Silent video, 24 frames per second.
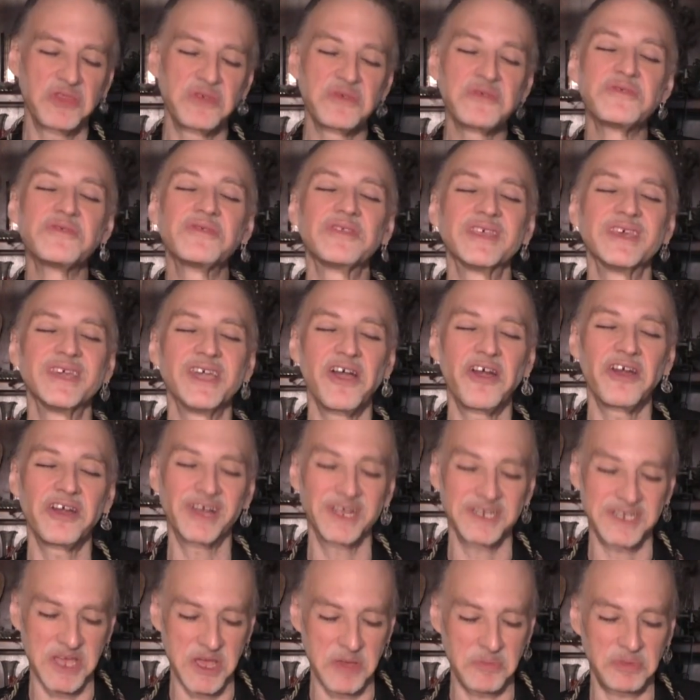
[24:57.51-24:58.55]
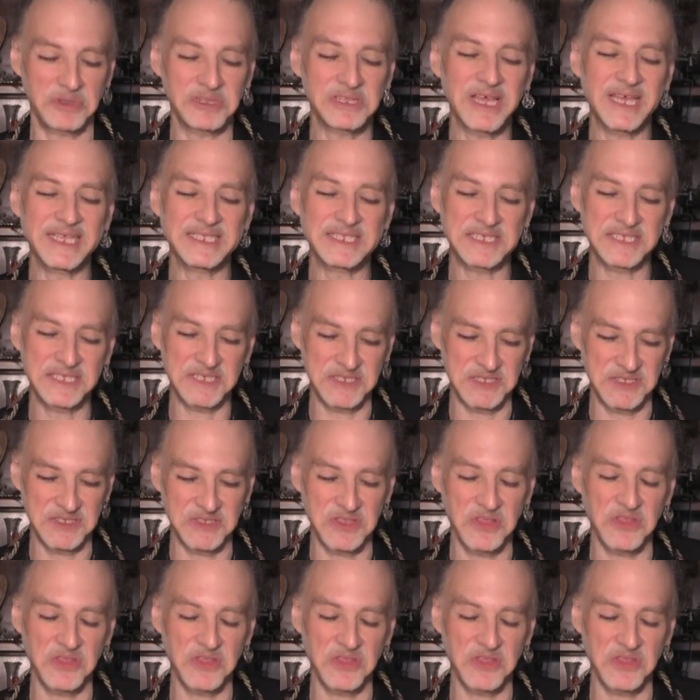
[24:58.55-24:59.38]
through the archetypal lenses,